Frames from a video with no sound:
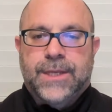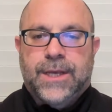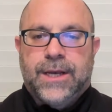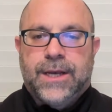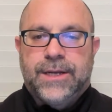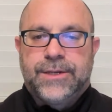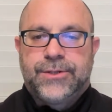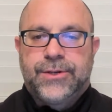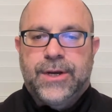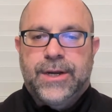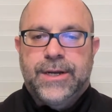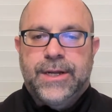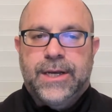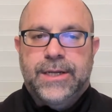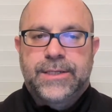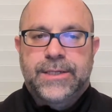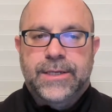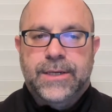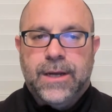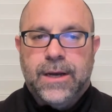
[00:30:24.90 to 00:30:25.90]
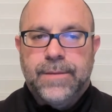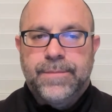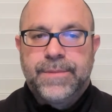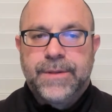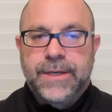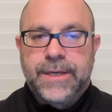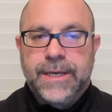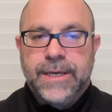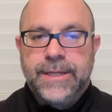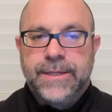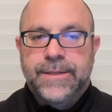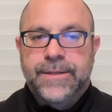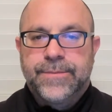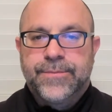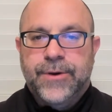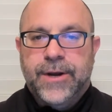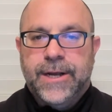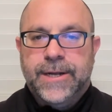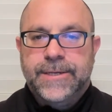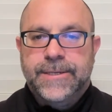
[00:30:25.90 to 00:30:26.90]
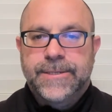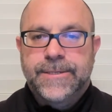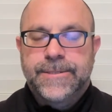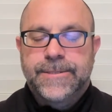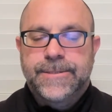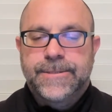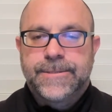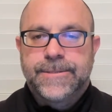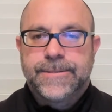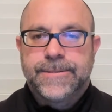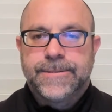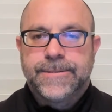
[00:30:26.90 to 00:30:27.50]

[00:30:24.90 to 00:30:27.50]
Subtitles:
I try not to complicate the practice.